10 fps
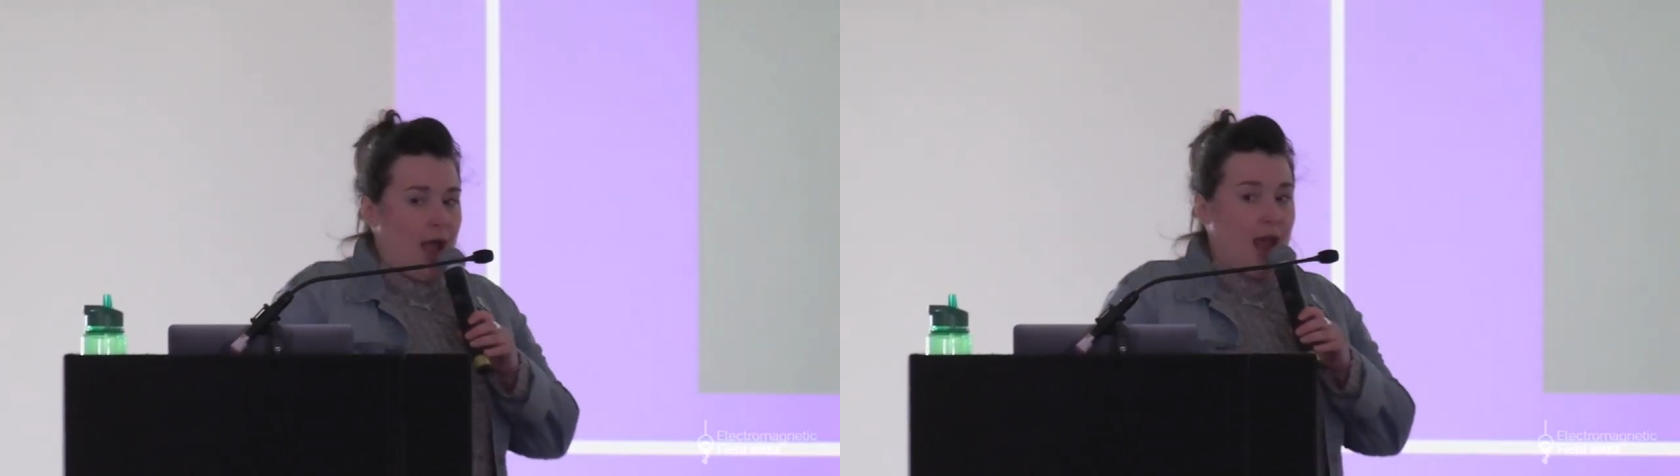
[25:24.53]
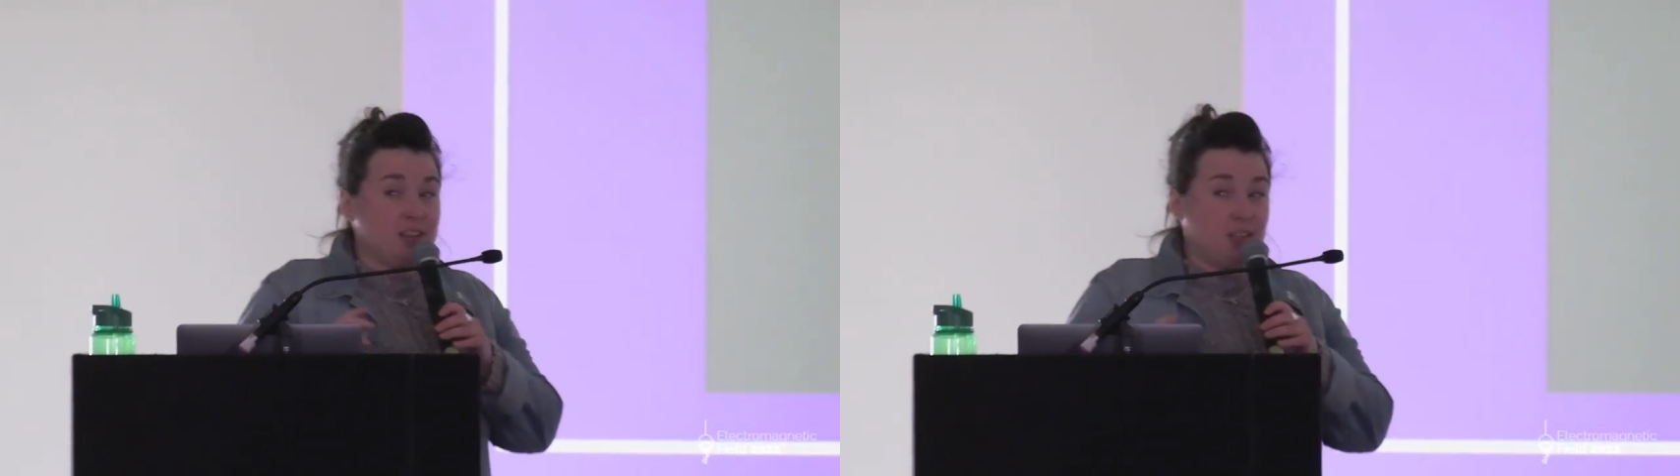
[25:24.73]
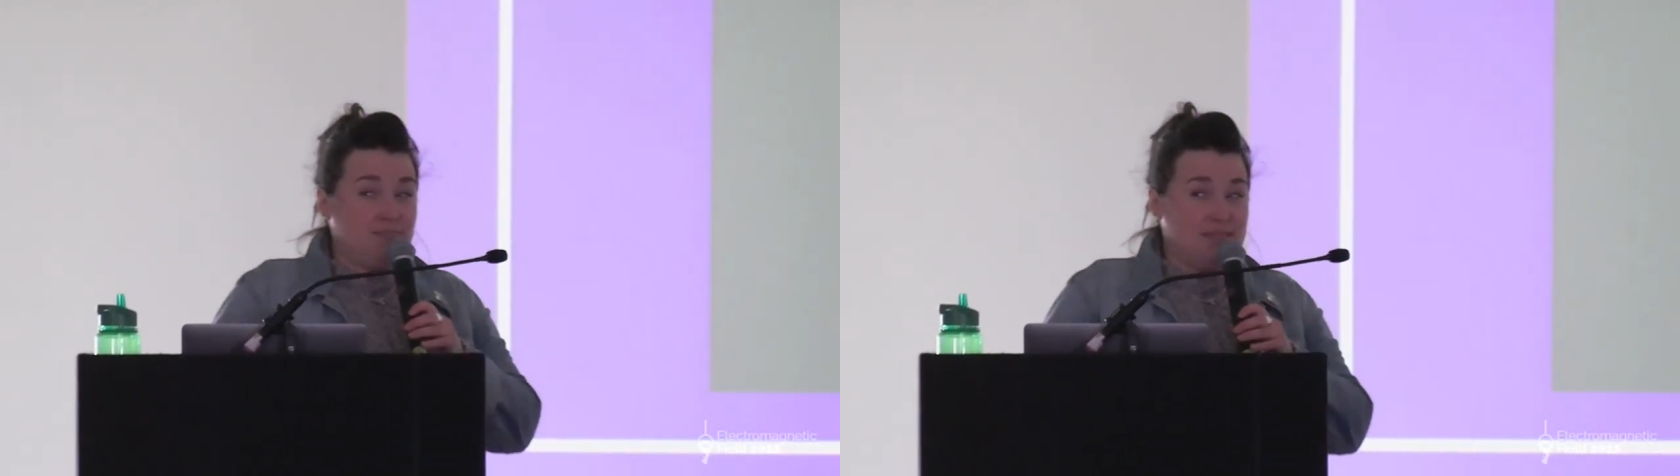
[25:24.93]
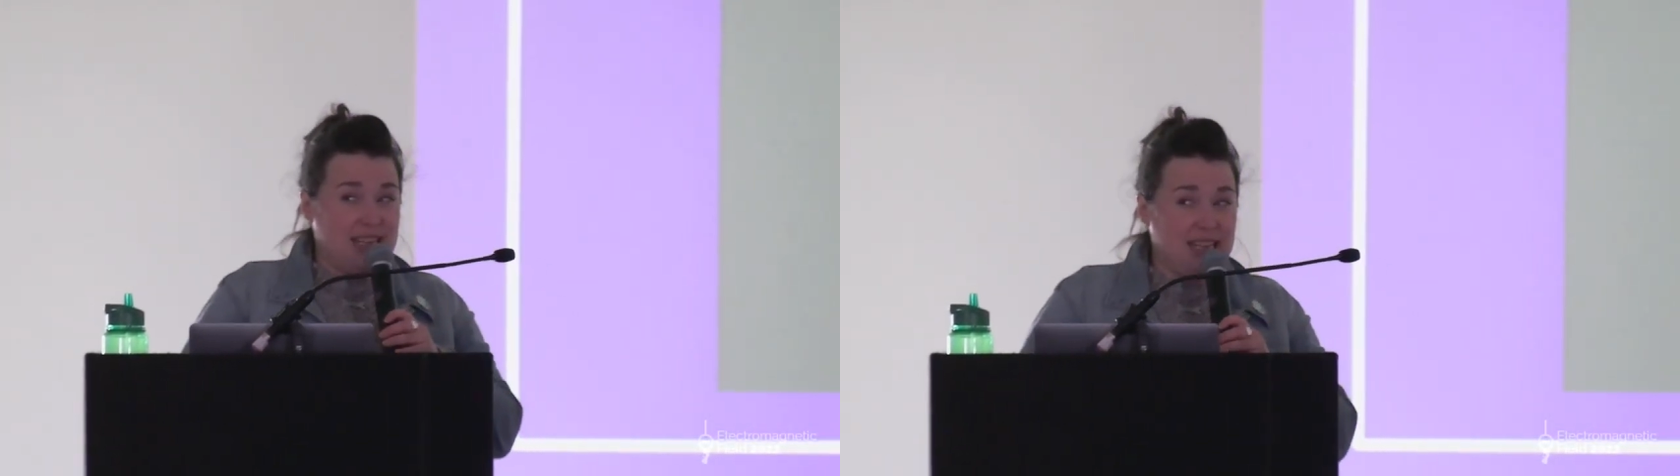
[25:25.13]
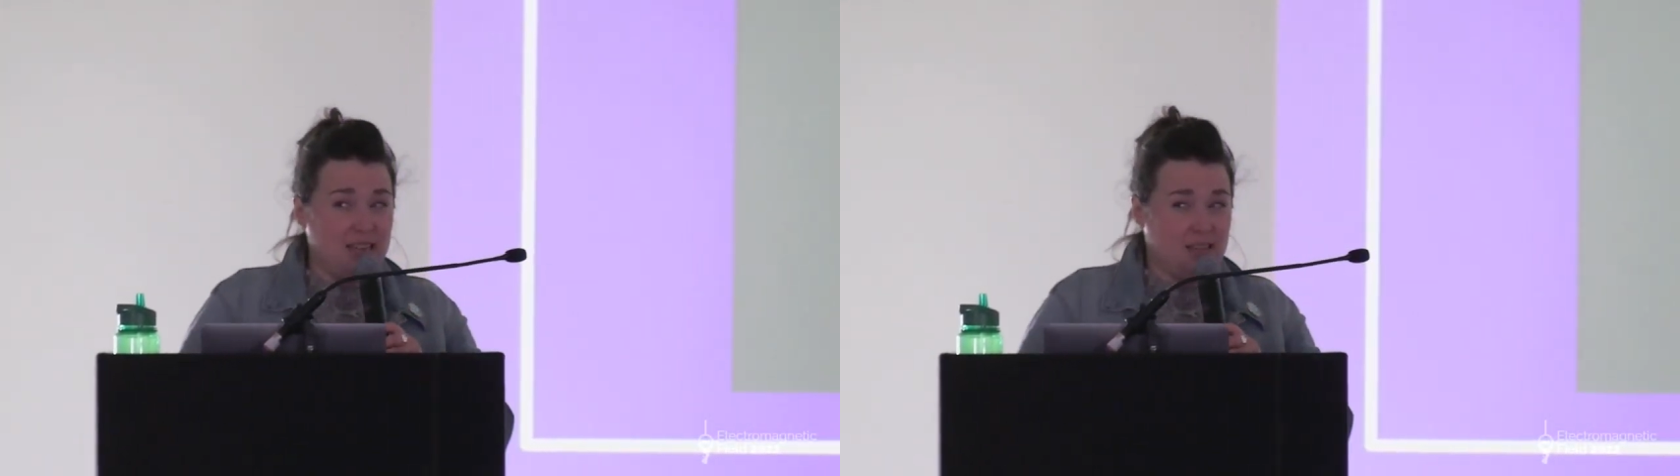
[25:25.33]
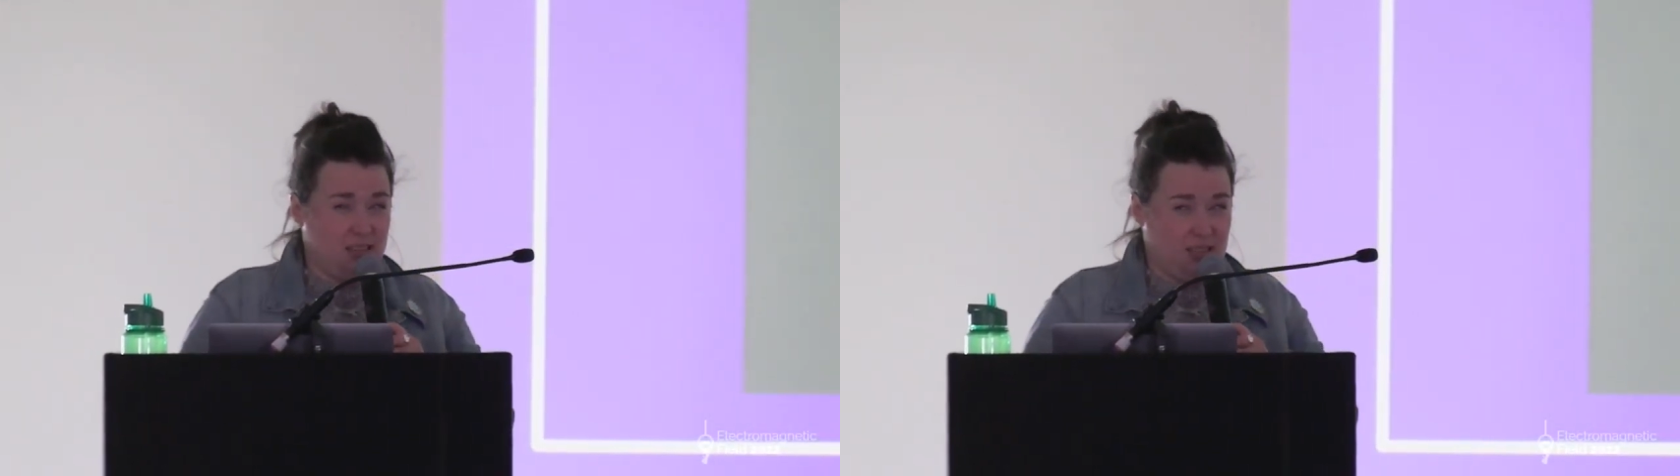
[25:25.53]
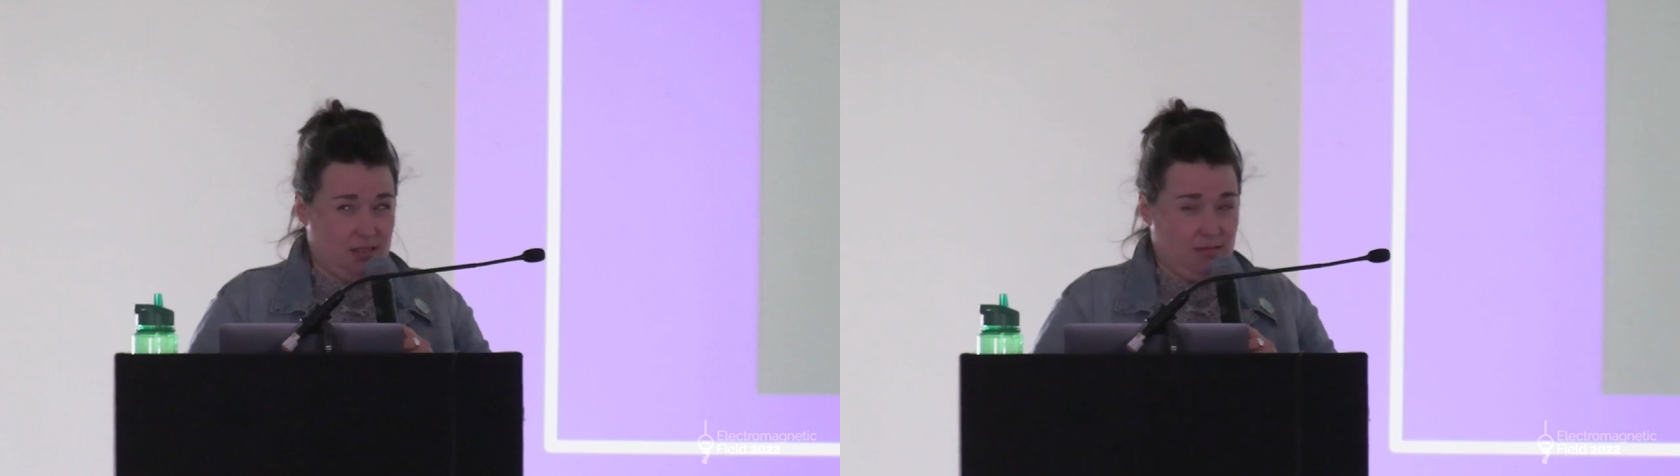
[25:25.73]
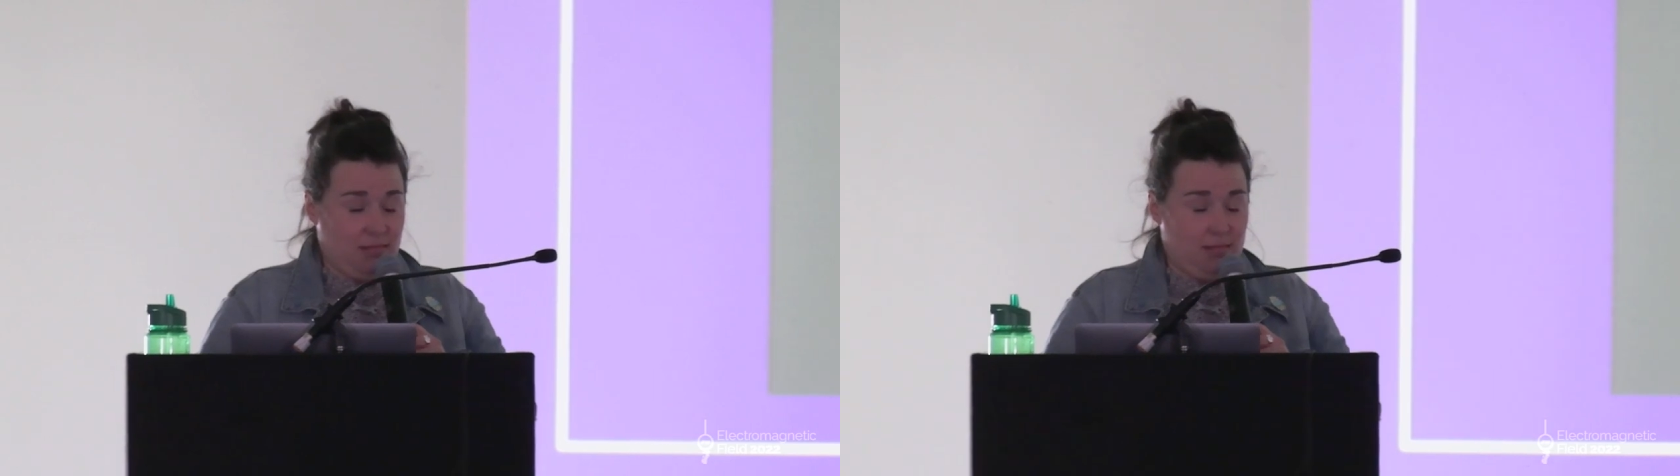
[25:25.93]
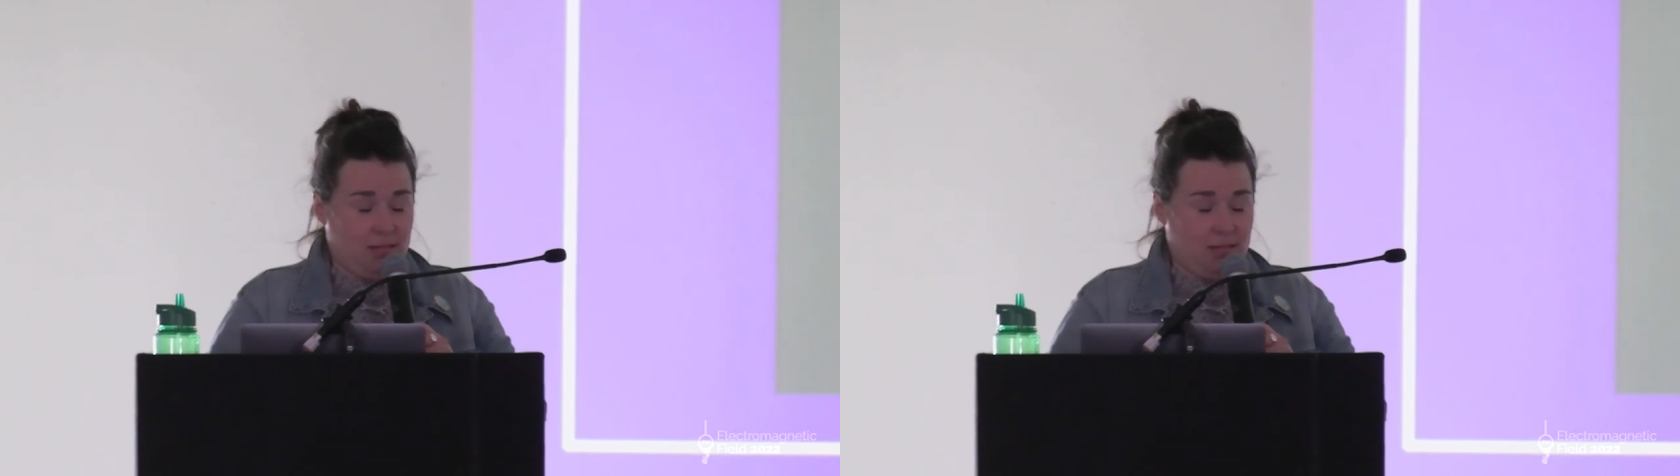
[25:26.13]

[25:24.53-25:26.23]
And I don't need to.